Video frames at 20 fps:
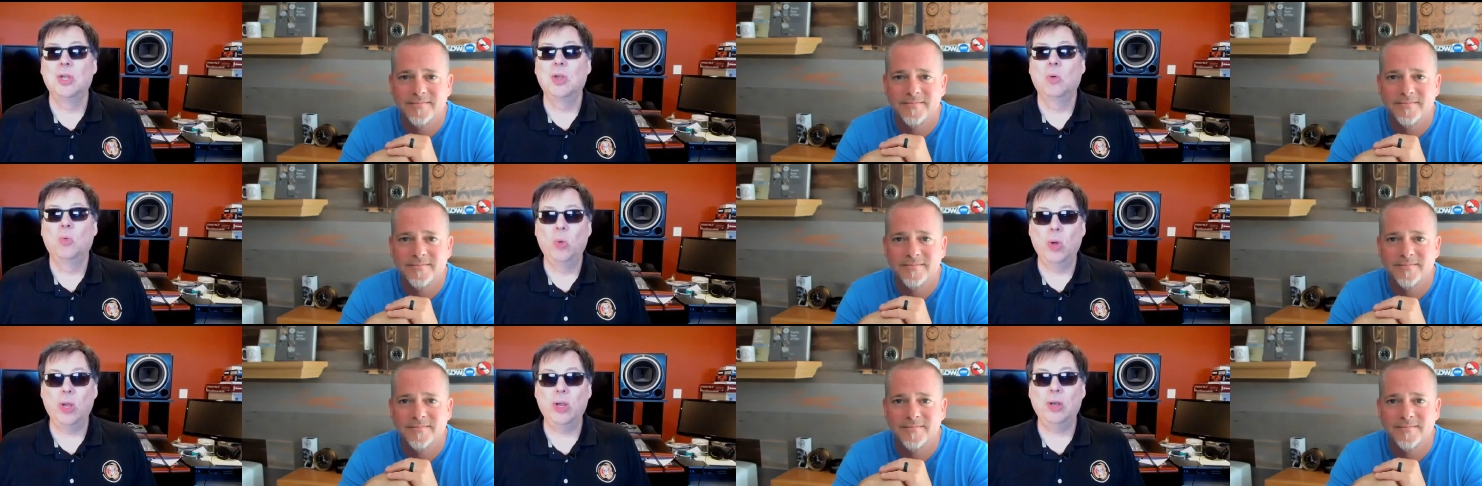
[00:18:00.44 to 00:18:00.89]

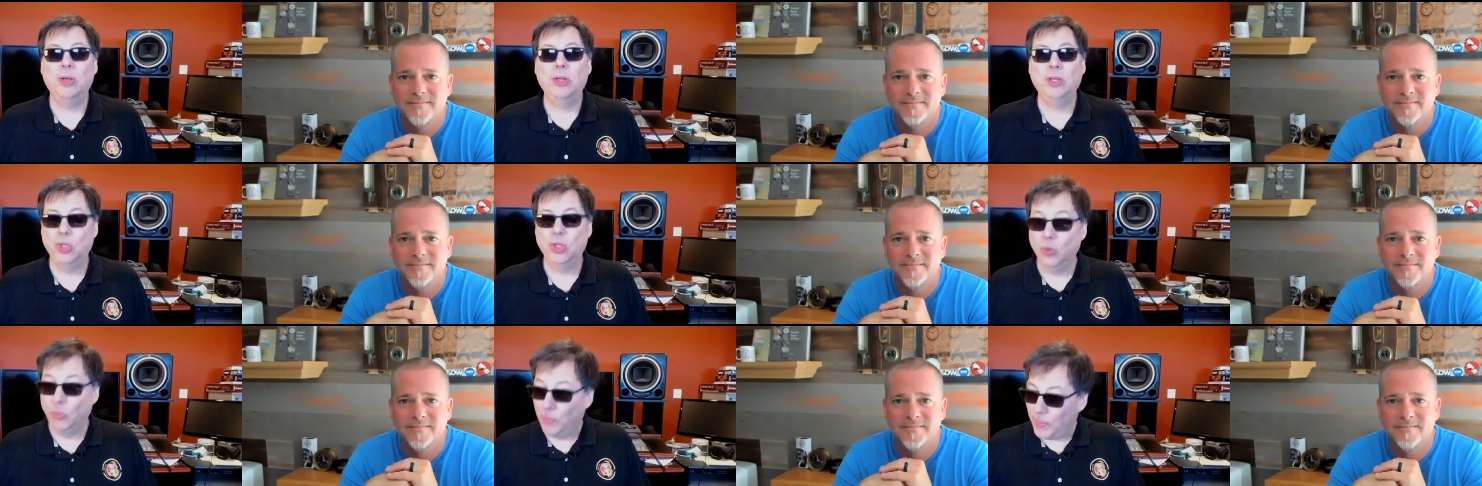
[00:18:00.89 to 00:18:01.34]
Speaker 1: where you
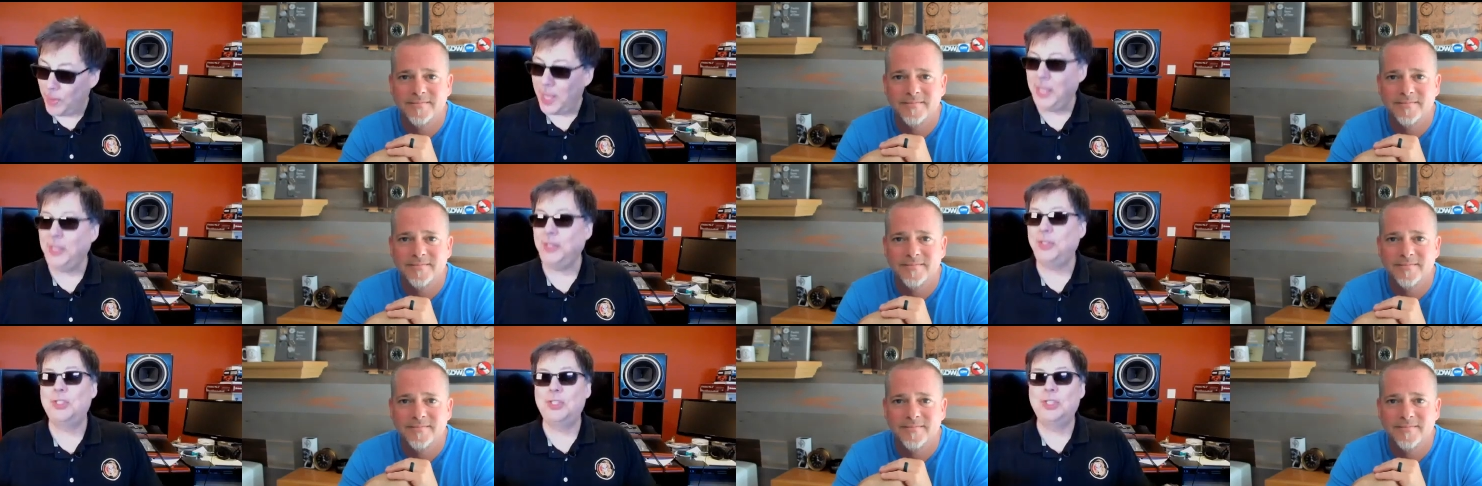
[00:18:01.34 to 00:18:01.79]
might
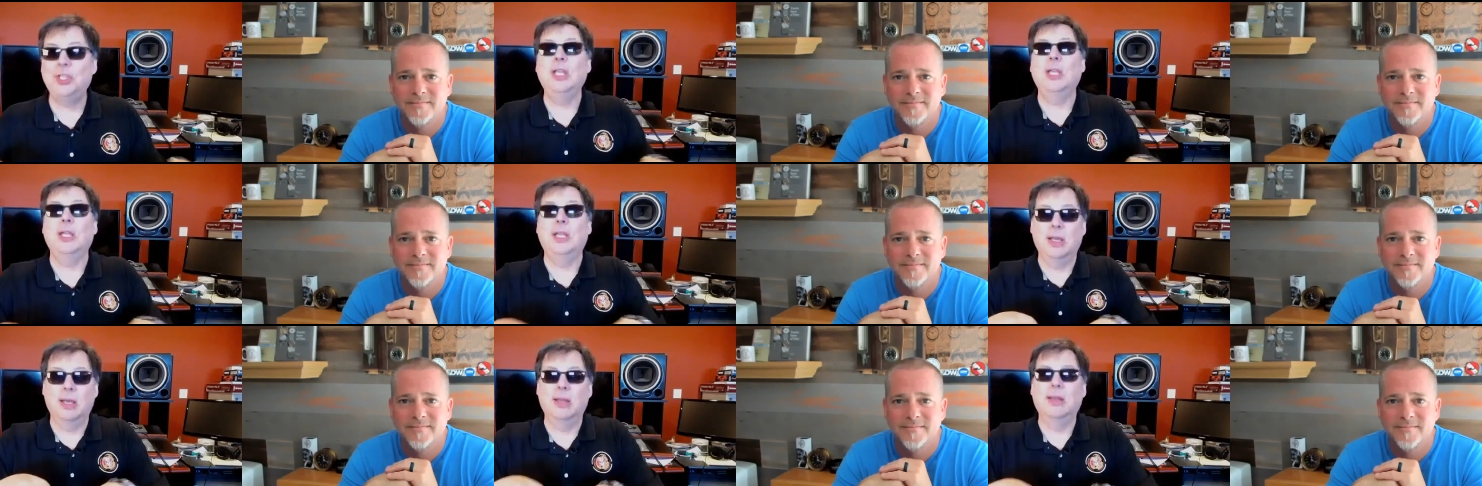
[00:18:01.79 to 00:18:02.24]
see an
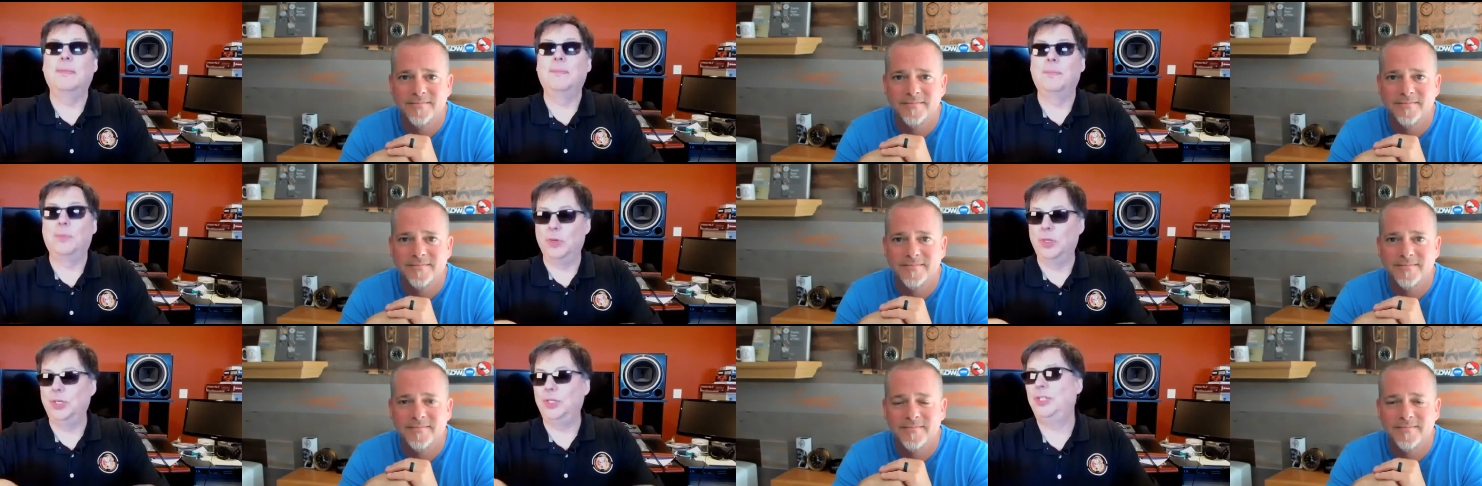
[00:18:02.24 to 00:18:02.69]

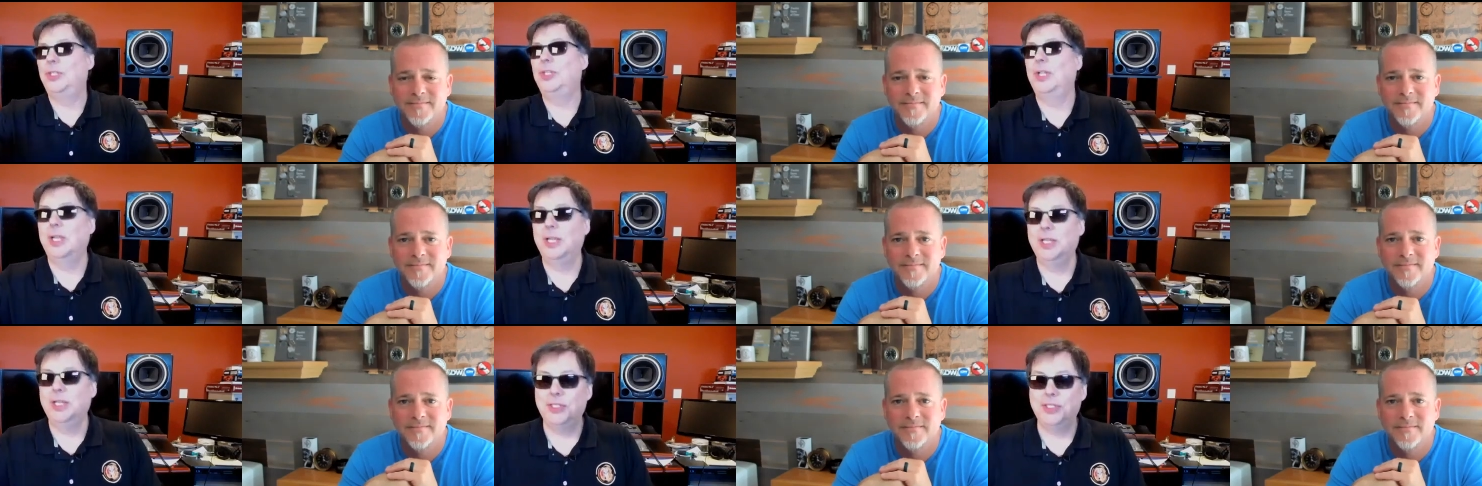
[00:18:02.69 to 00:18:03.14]

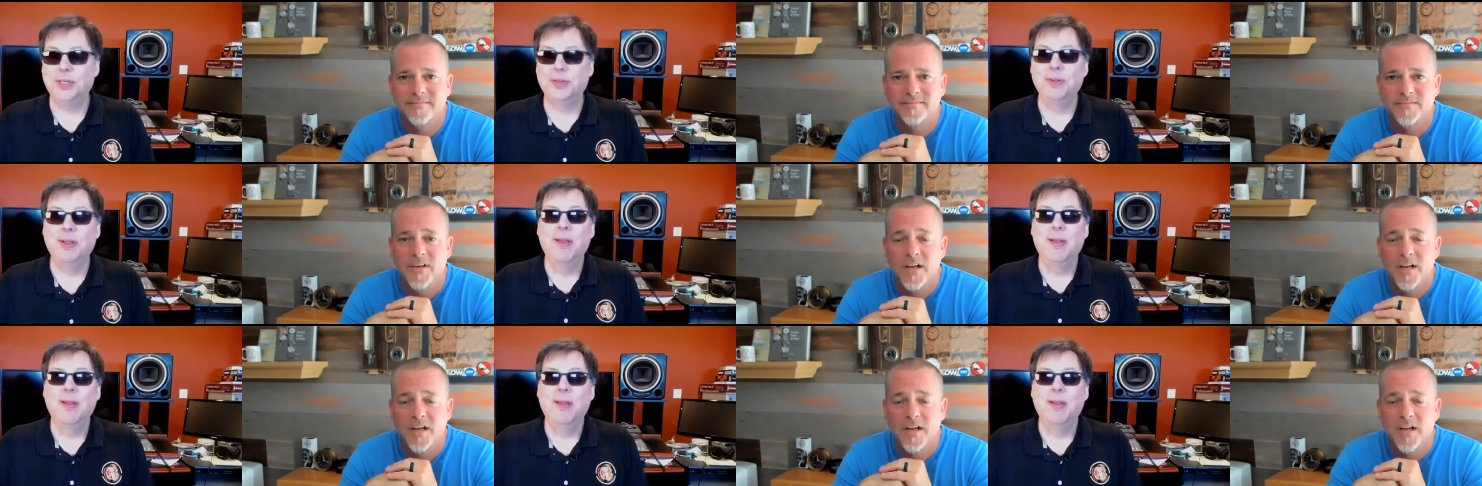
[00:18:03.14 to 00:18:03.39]
appreciation,